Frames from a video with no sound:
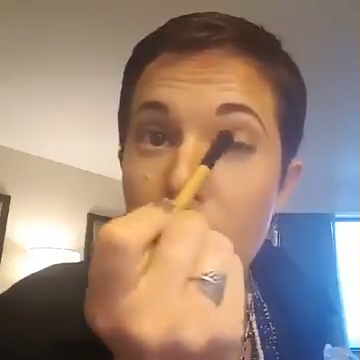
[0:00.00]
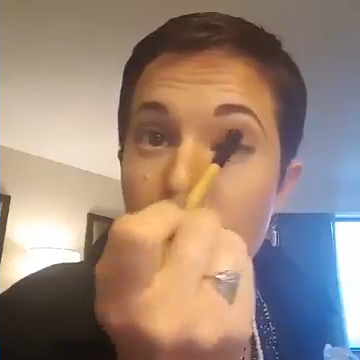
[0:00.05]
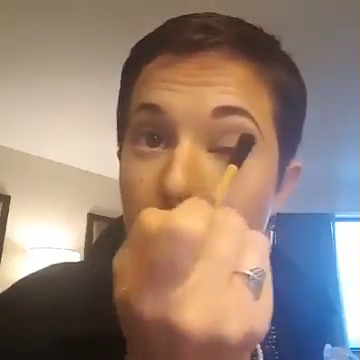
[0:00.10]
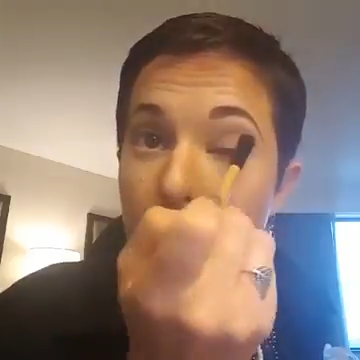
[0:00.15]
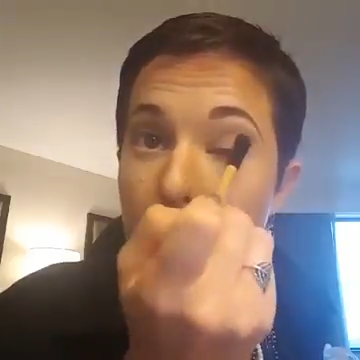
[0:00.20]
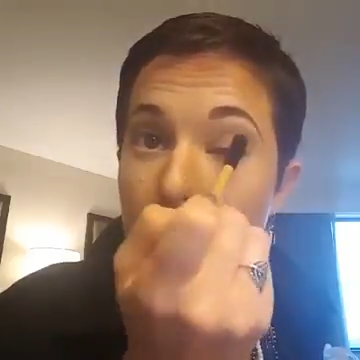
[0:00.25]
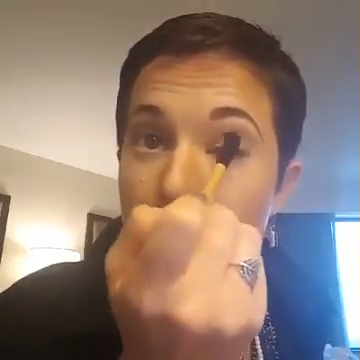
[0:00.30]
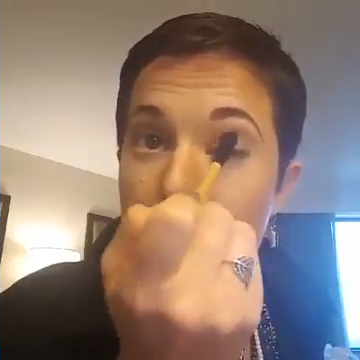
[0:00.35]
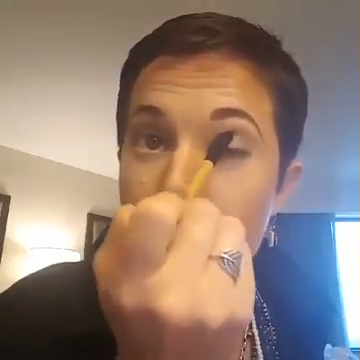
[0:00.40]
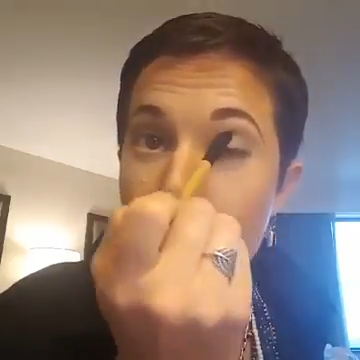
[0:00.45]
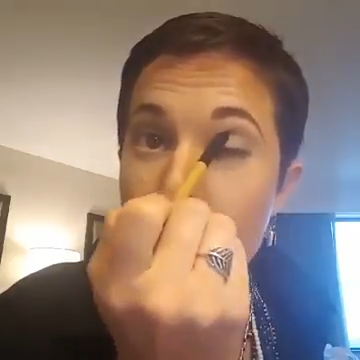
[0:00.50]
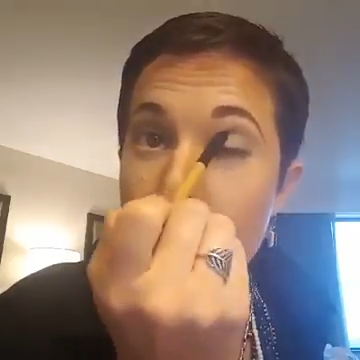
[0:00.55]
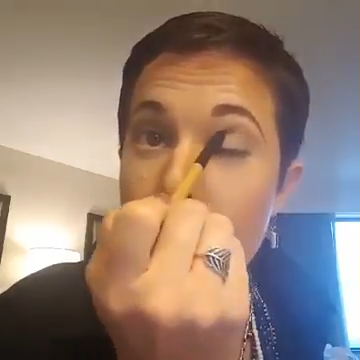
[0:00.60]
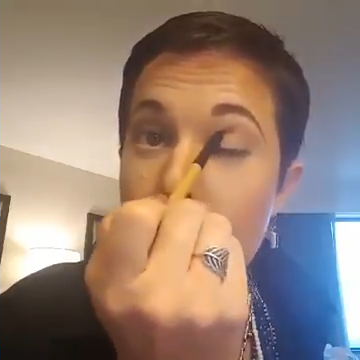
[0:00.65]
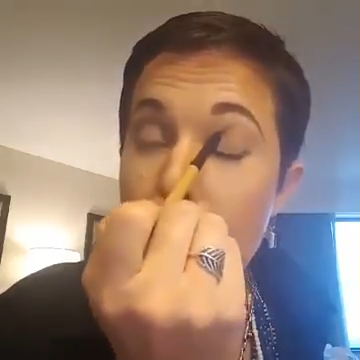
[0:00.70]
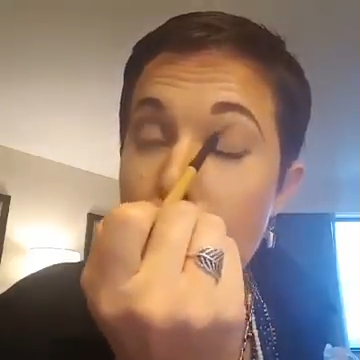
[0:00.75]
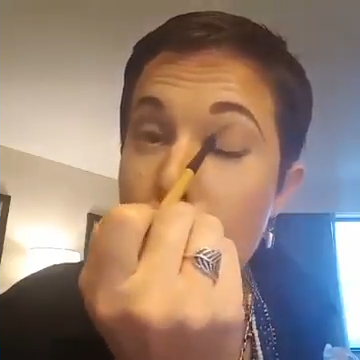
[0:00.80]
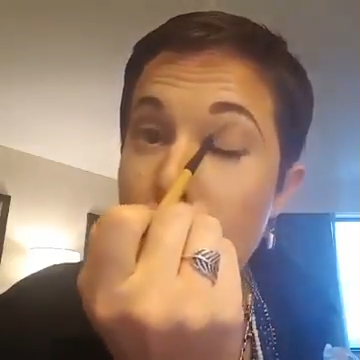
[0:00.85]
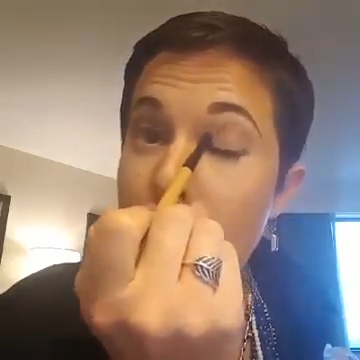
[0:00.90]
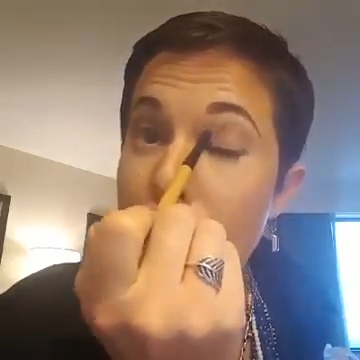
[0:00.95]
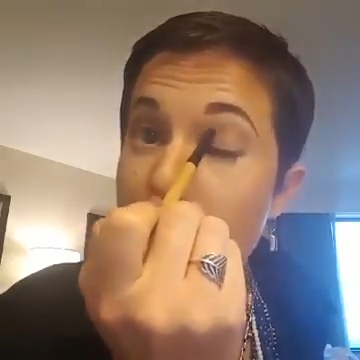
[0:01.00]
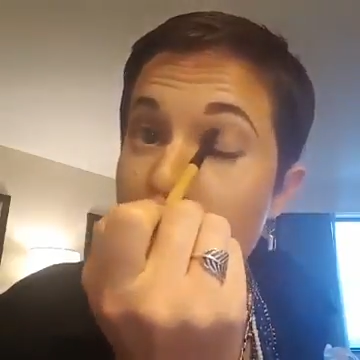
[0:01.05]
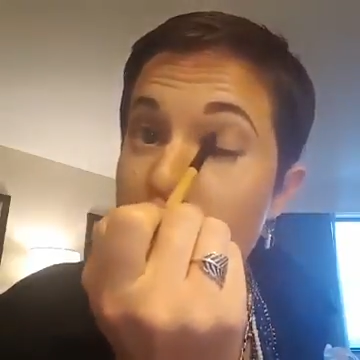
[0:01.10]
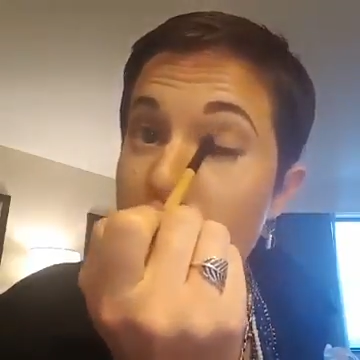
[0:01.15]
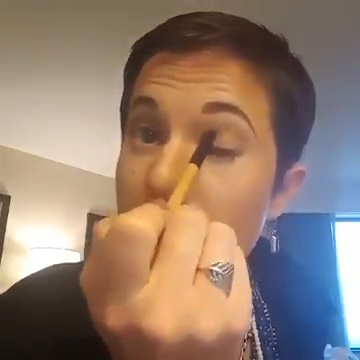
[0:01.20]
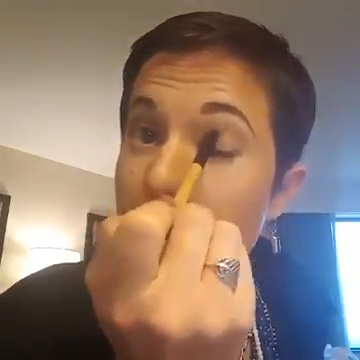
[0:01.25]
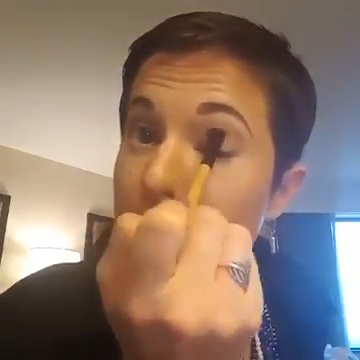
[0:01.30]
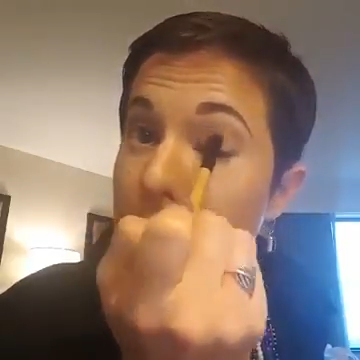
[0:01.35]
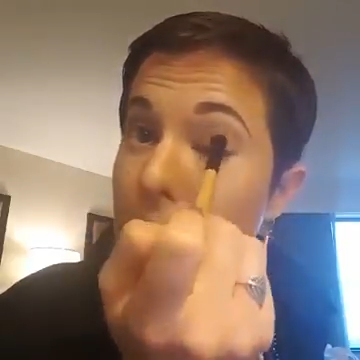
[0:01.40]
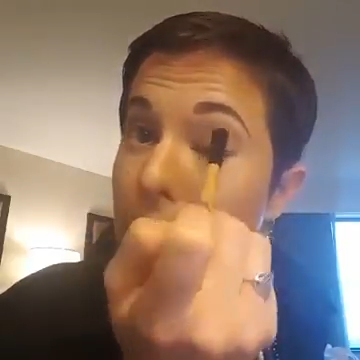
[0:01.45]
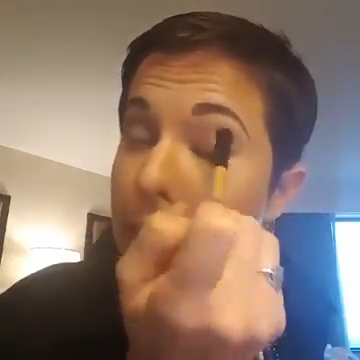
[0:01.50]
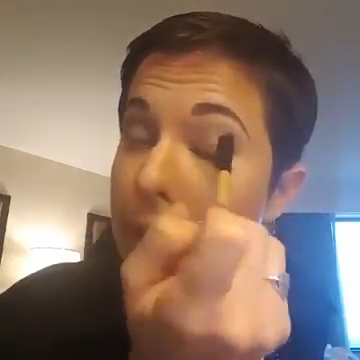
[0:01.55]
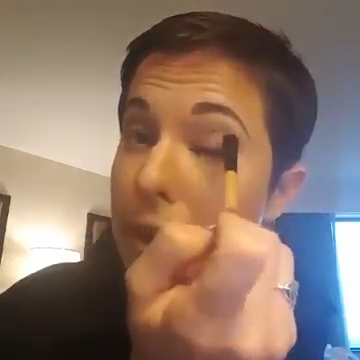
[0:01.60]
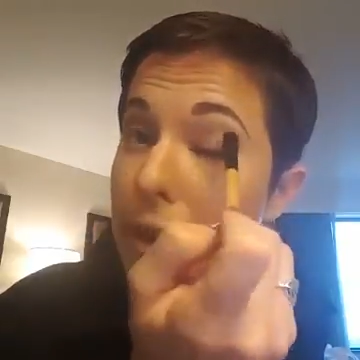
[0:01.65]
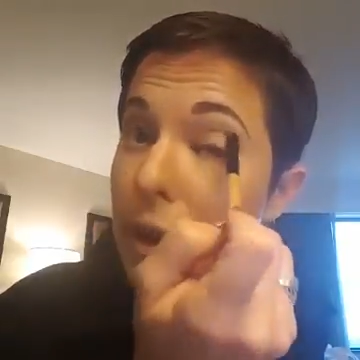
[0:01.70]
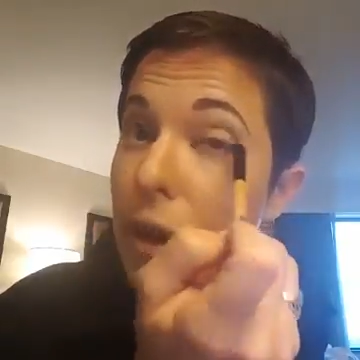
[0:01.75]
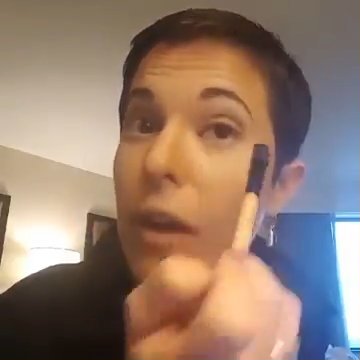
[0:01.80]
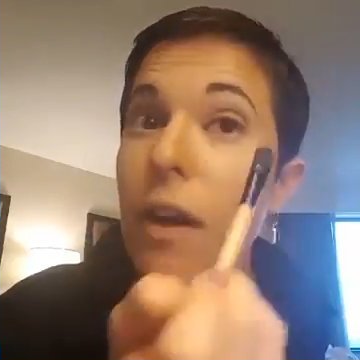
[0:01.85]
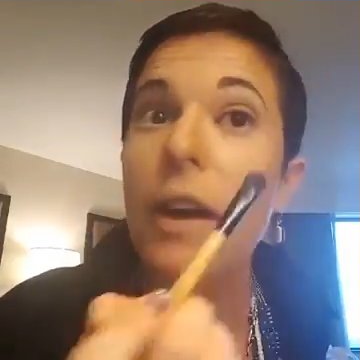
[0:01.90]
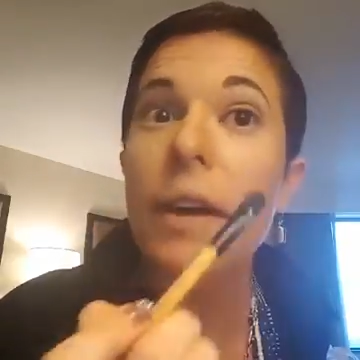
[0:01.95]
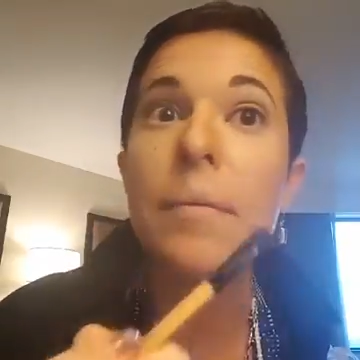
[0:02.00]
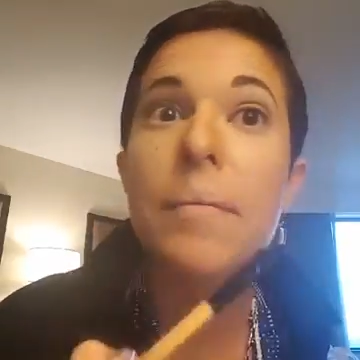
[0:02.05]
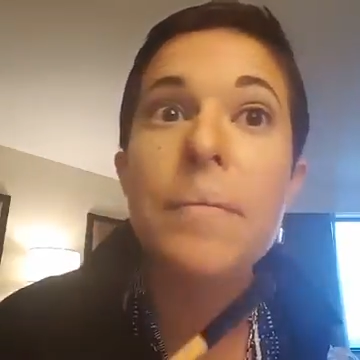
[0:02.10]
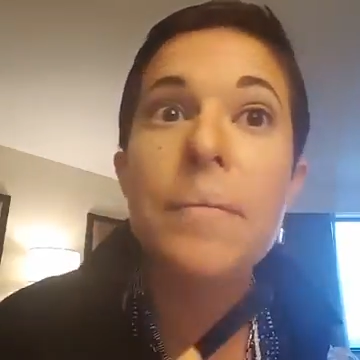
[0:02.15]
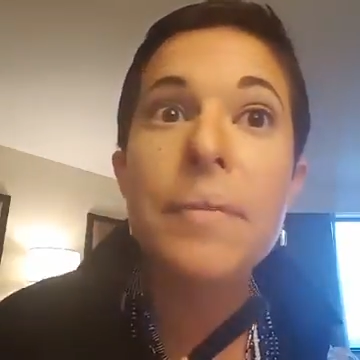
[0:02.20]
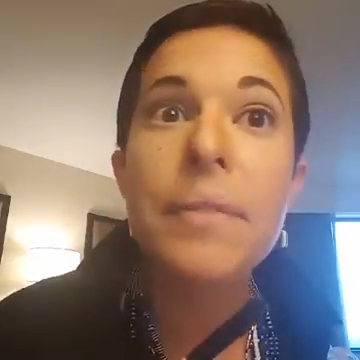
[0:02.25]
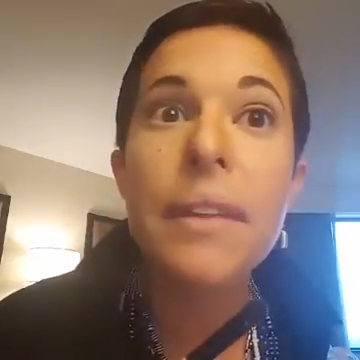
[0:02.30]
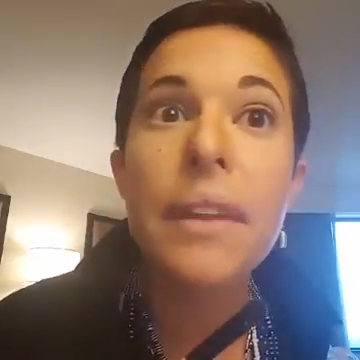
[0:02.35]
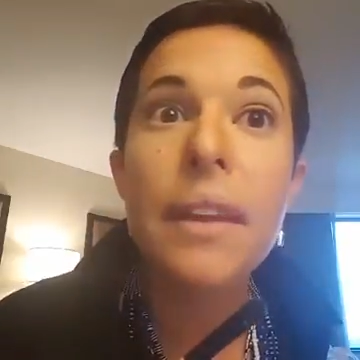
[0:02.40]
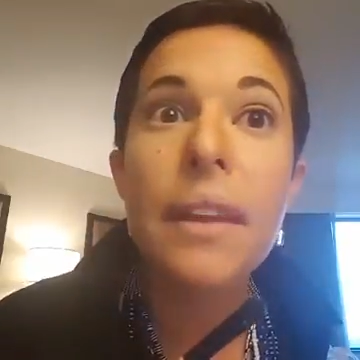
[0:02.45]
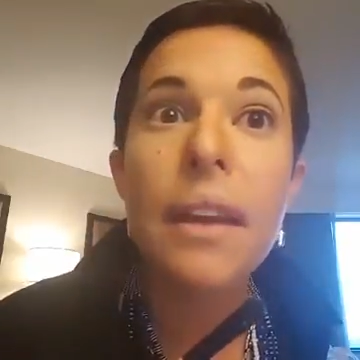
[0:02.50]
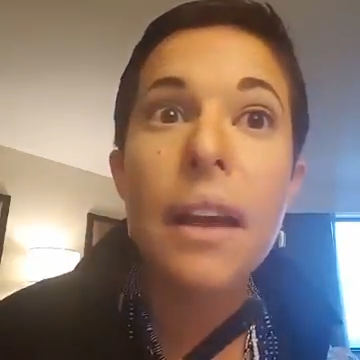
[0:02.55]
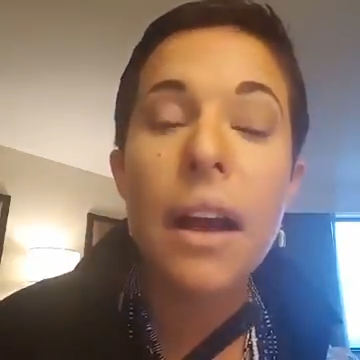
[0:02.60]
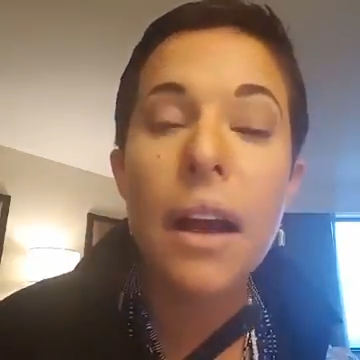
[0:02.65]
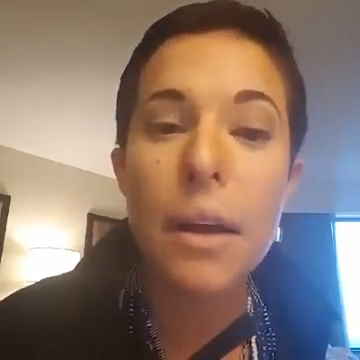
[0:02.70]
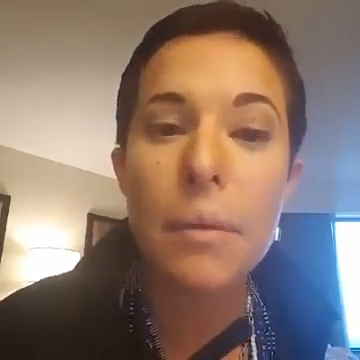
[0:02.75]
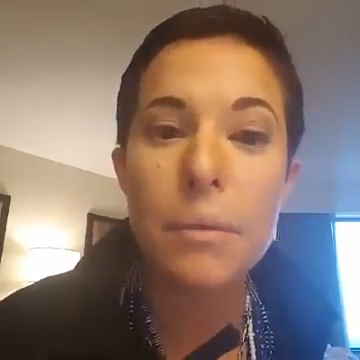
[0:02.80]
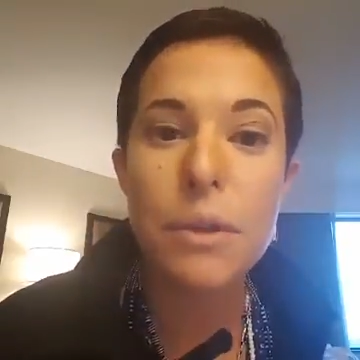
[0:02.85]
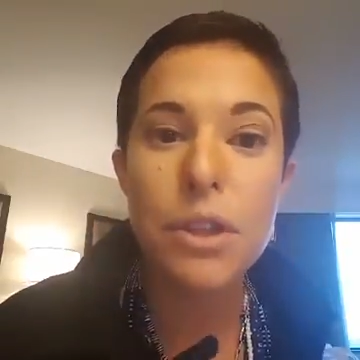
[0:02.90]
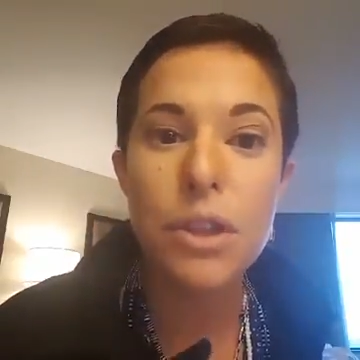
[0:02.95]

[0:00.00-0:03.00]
And we put that black eyeliner on.